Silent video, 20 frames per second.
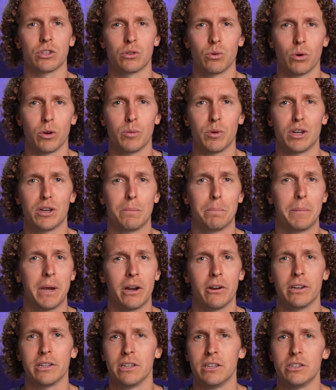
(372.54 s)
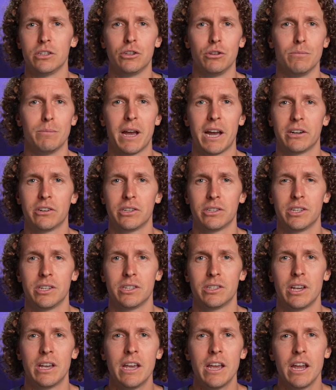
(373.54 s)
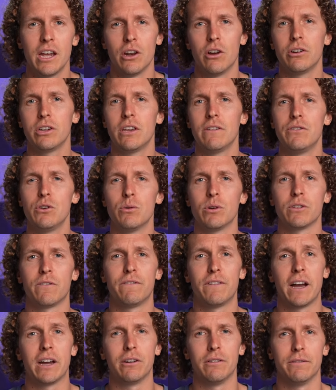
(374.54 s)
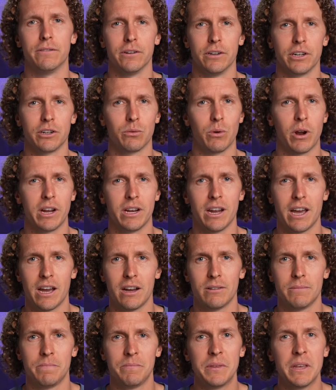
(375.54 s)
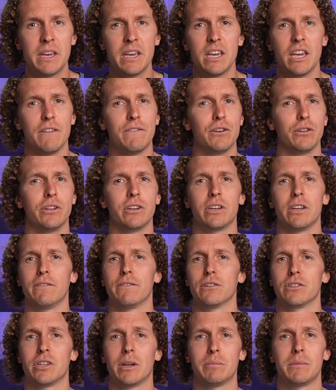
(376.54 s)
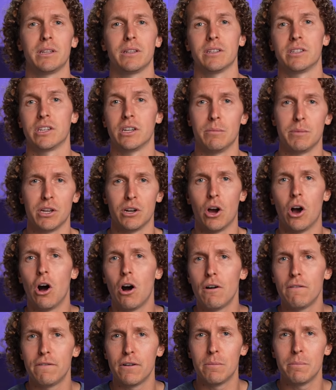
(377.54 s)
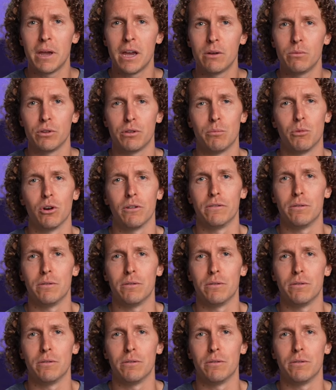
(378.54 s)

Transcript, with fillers: story when comparing these two mattresses, and I'll give you a final verdict right now. If you're looking for something that's going to be an all-foam bed with more